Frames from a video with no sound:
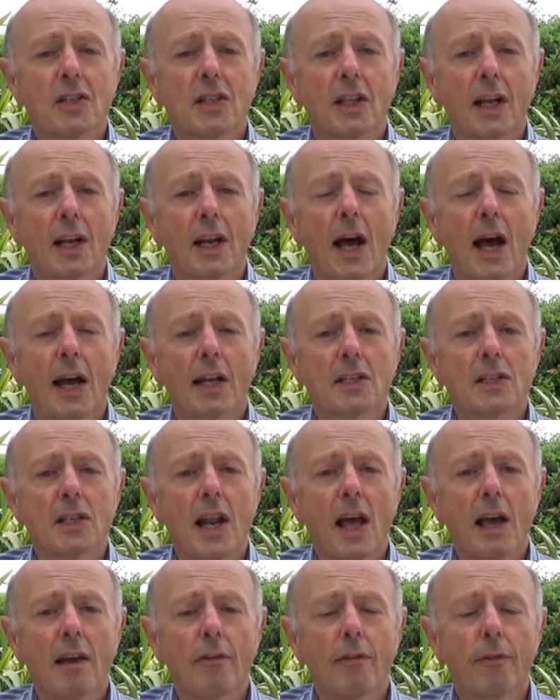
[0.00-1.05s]
in the client's
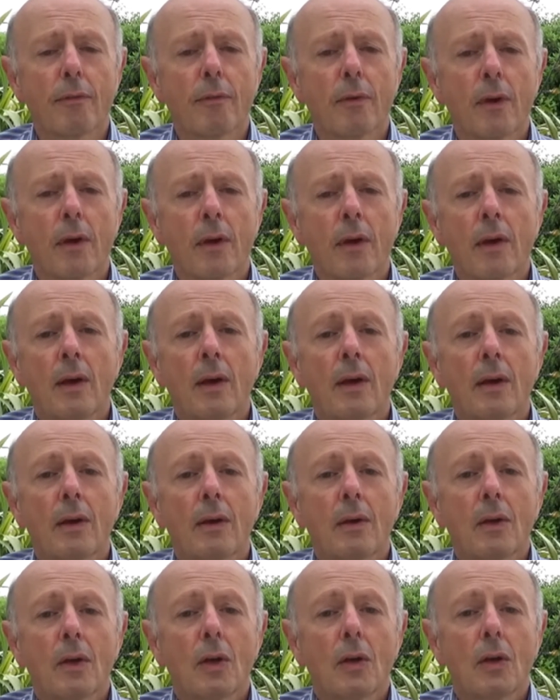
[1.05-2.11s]
life.
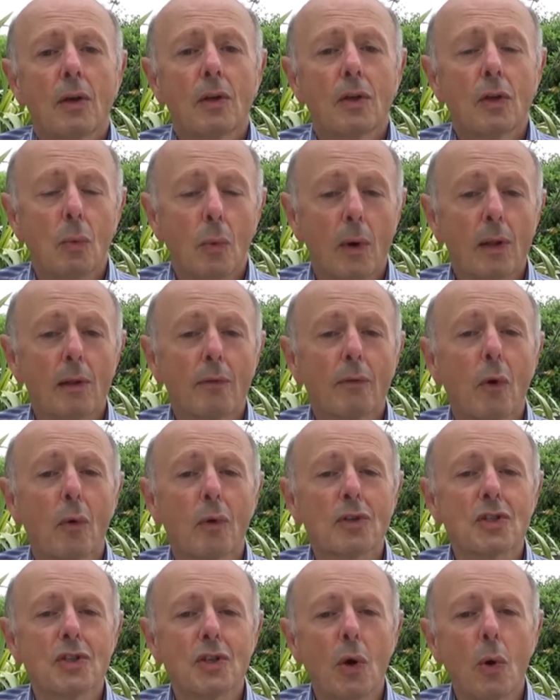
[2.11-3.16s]
You will, of
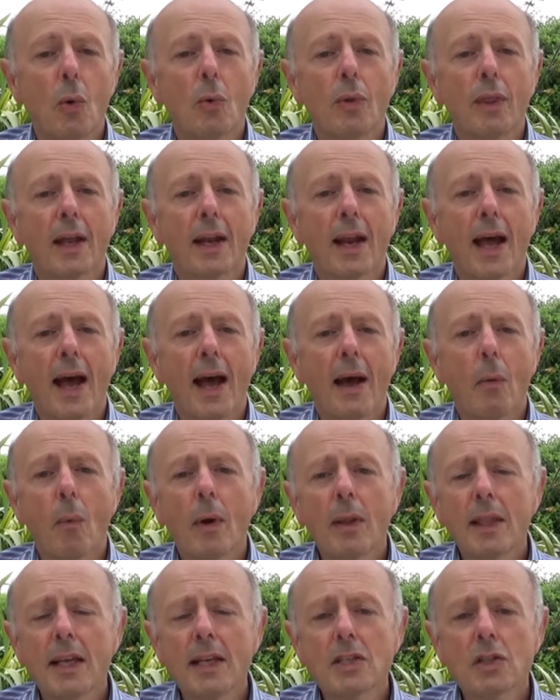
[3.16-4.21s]
course, know that
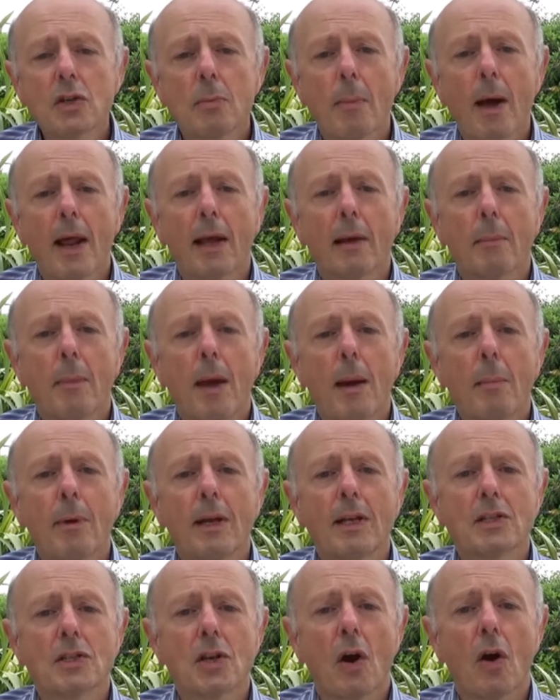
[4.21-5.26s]
when these traumatic
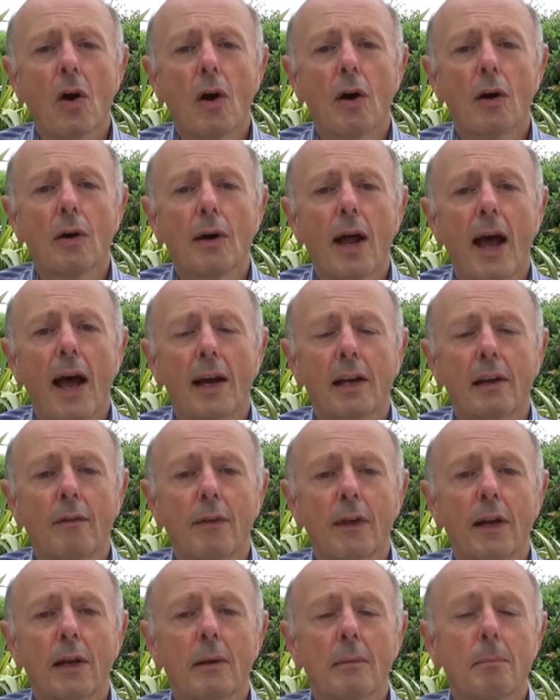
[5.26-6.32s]
memories are
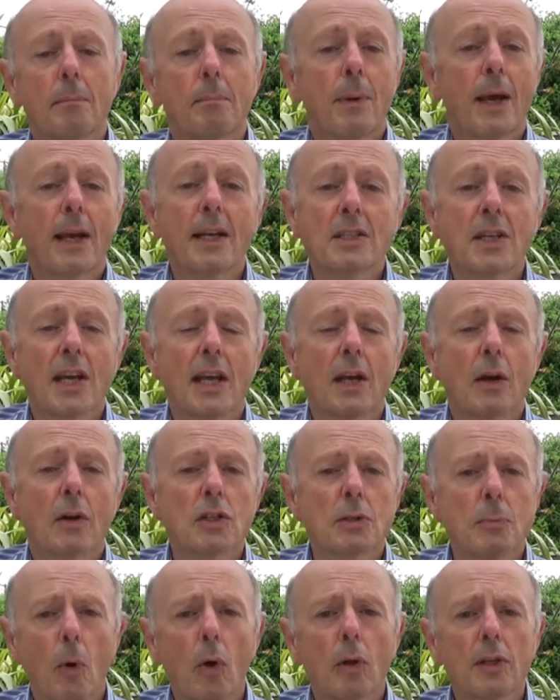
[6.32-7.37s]
activated, big T or
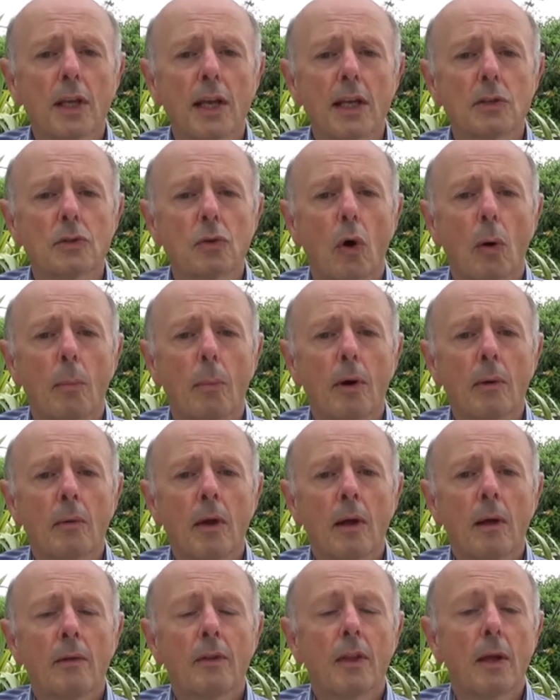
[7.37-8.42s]
small t trauma,
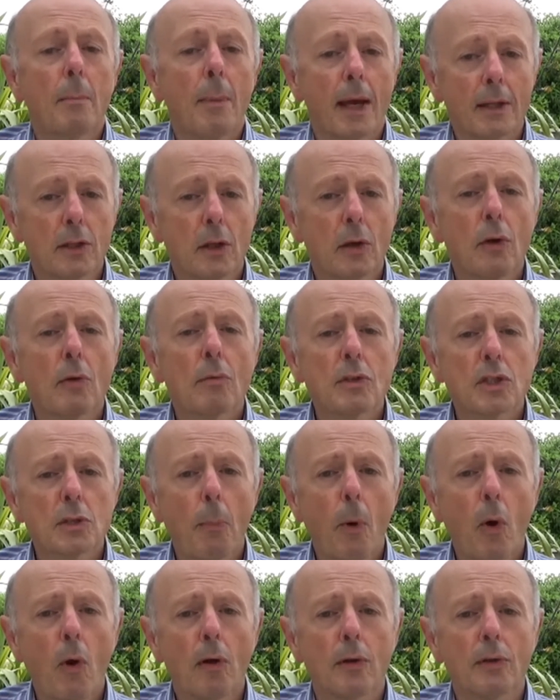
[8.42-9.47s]
the amygdala
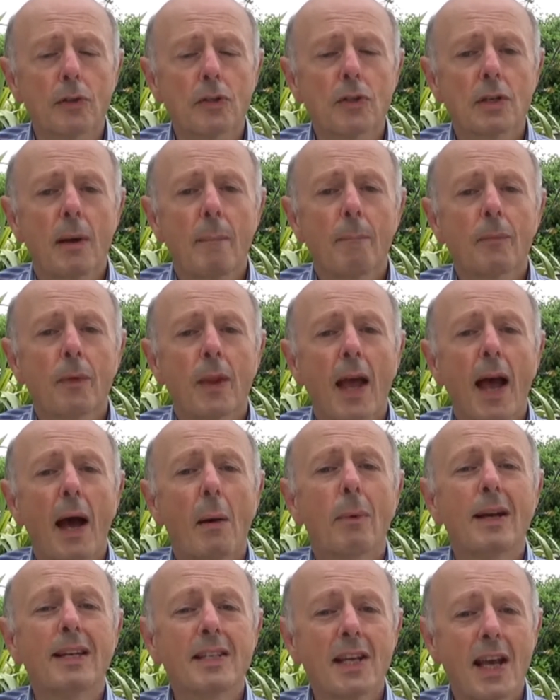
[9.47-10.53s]
responds and
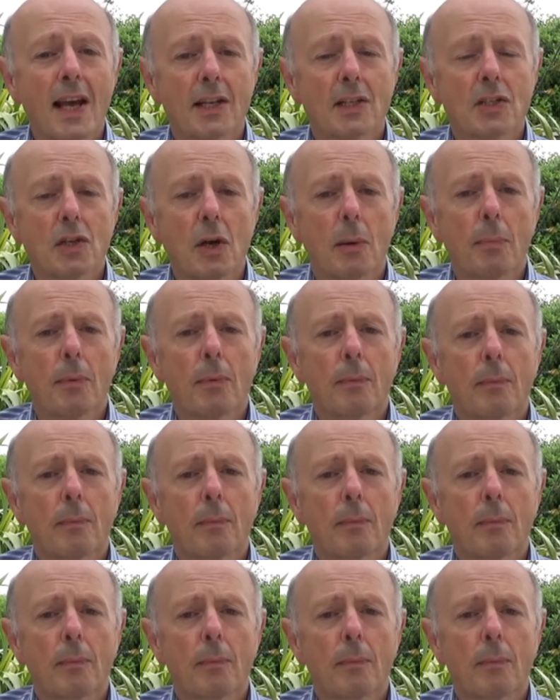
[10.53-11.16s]
we tense up.